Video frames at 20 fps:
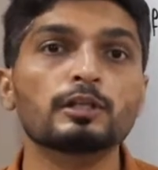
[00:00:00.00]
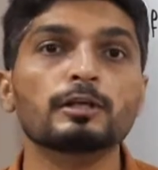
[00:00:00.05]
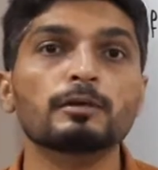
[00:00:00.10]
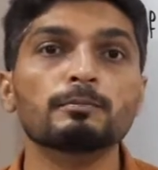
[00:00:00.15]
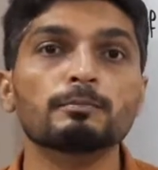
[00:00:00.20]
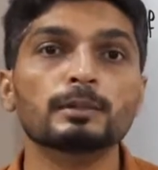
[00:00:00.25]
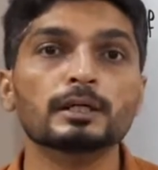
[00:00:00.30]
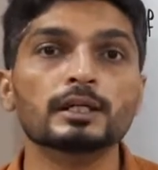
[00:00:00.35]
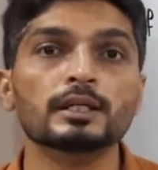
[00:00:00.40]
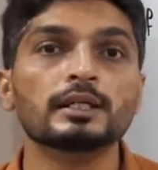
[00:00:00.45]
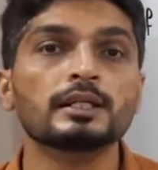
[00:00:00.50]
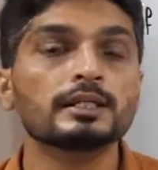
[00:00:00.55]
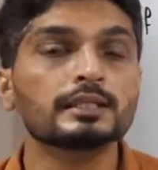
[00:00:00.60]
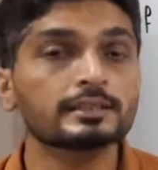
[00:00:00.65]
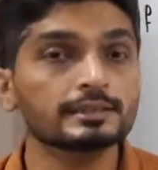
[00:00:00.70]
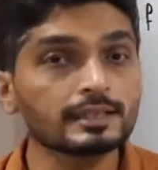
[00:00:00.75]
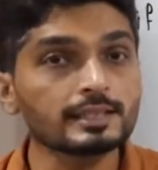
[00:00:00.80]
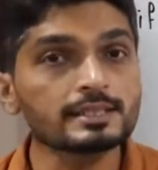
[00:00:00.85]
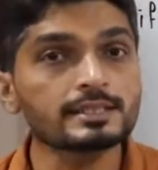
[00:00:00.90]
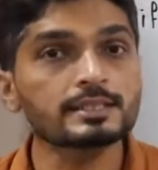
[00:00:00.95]
number
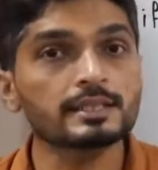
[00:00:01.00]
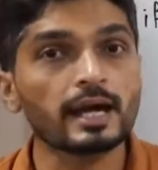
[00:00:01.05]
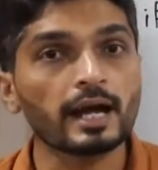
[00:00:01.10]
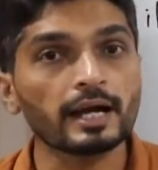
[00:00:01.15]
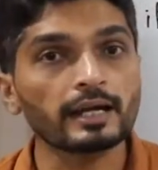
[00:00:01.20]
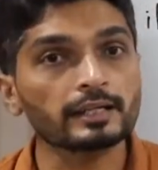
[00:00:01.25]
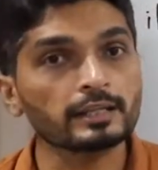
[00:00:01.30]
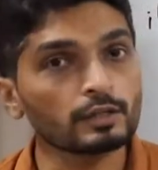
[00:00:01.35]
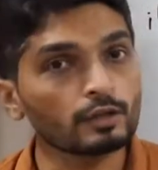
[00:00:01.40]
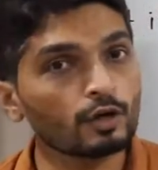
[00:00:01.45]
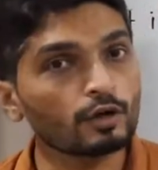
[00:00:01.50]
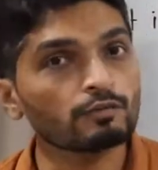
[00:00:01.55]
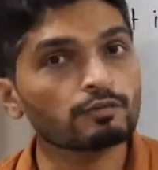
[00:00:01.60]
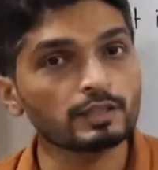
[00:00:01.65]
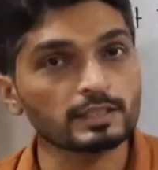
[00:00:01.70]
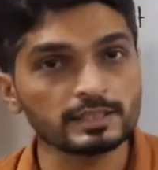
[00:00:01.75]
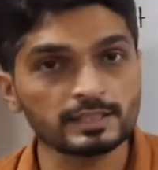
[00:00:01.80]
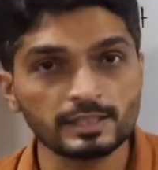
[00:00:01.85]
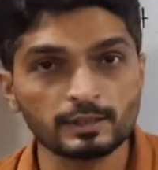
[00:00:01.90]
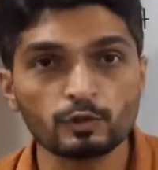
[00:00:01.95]
such that d of
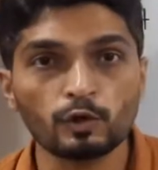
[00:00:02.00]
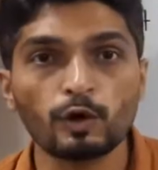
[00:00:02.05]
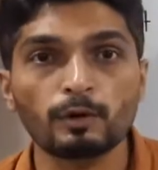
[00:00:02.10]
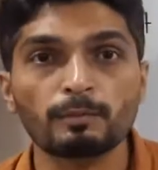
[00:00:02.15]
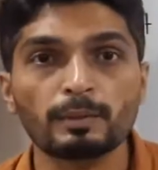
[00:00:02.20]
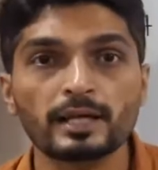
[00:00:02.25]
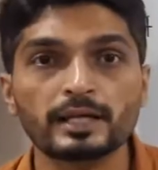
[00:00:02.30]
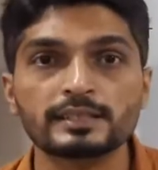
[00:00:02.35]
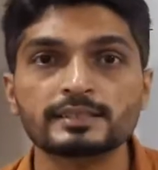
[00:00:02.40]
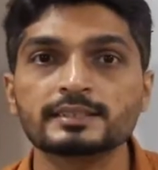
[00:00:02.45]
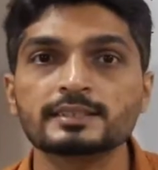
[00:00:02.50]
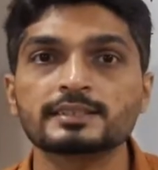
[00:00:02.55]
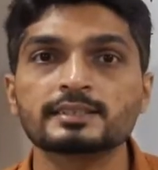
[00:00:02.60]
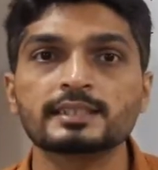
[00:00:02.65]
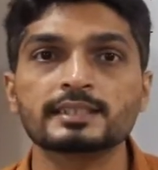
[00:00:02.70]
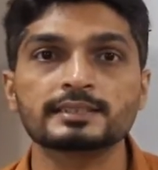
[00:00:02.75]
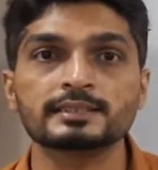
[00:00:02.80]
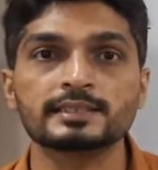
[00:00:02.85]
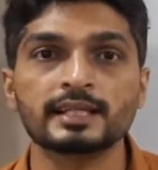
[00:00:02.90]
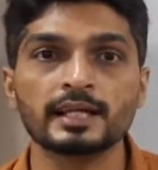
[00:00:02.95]
Xn comma X is
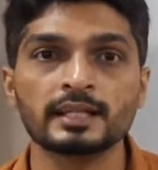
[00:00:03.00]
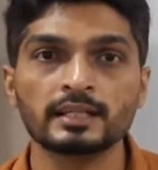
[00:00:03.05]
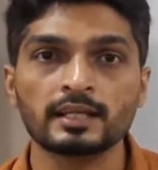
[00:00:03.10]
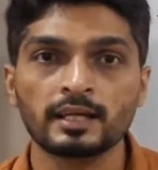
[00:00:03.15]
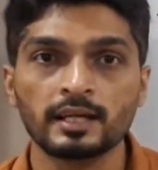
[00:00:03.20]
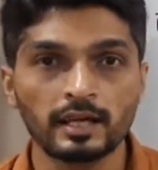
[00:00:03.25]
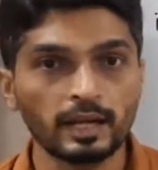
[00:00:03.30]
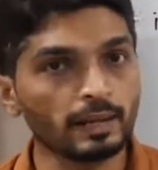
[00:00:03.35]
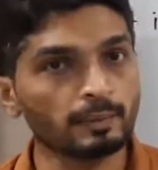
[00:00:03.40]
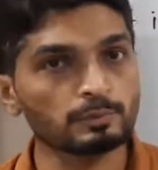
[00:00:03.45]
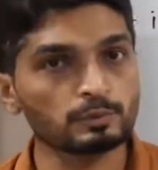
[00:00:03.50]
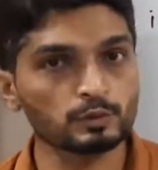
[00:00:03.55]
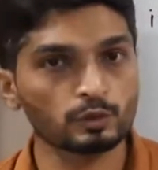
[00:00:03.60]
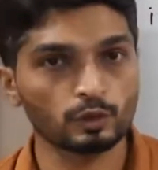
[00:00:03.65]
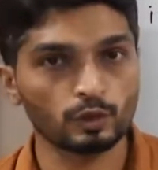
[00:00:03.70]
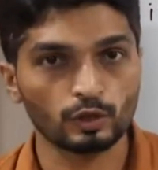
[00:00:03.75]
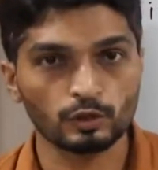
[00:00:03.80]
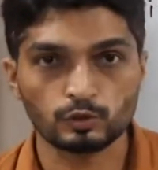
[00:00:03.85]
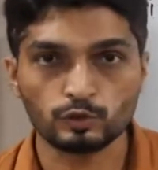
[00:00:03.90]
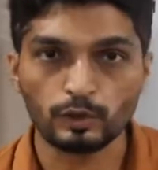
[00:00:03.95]
less than
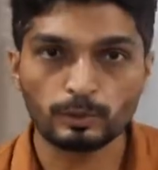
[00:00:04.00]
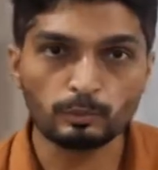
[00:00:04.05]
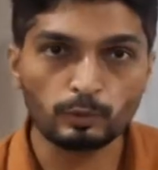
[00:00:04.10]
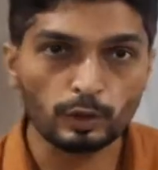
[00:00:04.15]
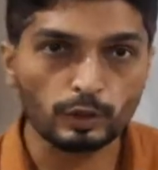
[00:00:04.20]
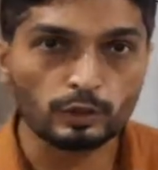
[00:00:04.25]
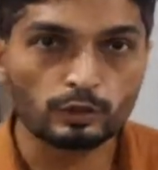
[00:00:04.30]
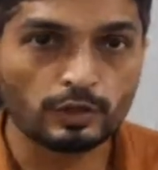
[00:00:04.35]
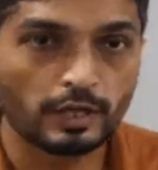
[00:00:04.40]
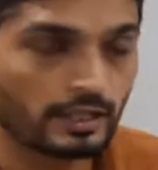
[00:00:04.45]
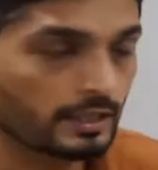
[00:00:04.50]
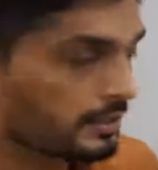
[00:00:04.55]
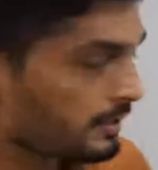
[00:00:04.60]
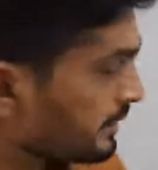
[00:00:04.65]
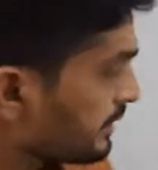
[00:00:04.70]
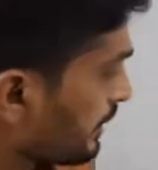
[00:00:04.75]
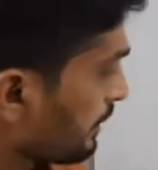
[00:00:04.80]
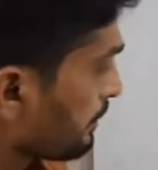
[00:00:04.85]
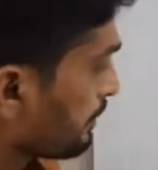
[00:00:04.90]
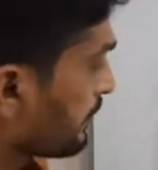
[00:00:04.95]
epsilon. So I'm going to write the
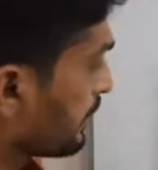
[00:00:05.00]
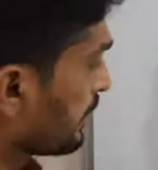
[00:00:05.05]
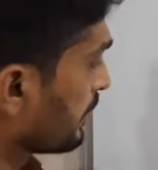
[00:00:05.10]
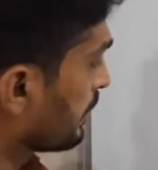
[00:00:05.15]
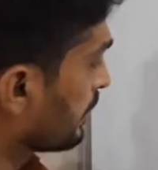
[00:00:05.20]
same.